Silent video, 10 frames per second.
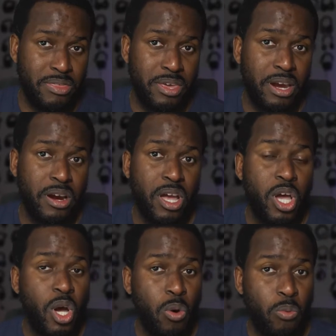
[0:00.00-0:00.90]
there
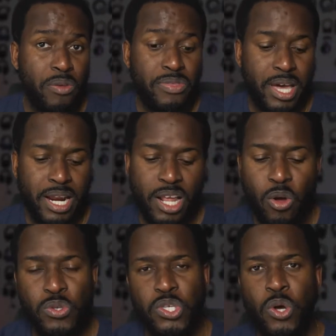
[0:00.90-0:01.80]
with that.
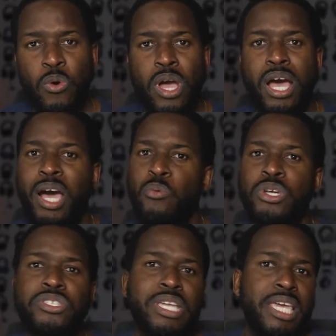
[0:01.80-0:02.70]
And also, I
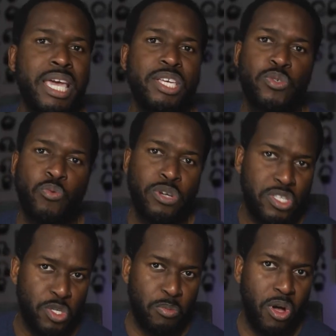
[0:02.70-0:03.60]
wish the case
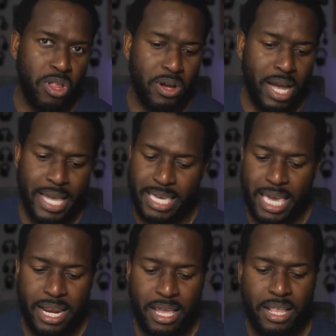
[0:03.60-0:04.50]
was smaller. I
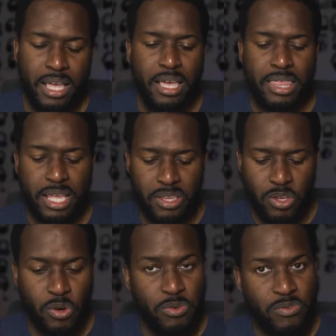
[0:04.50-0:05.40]
get it that,
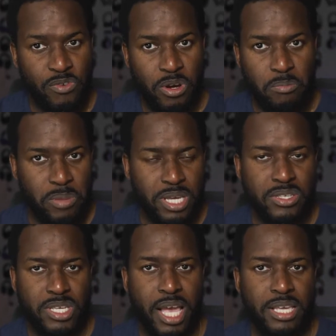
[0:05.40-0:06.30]
you know, you've got
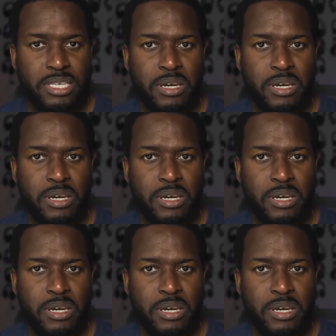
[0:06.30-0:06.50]
bigger size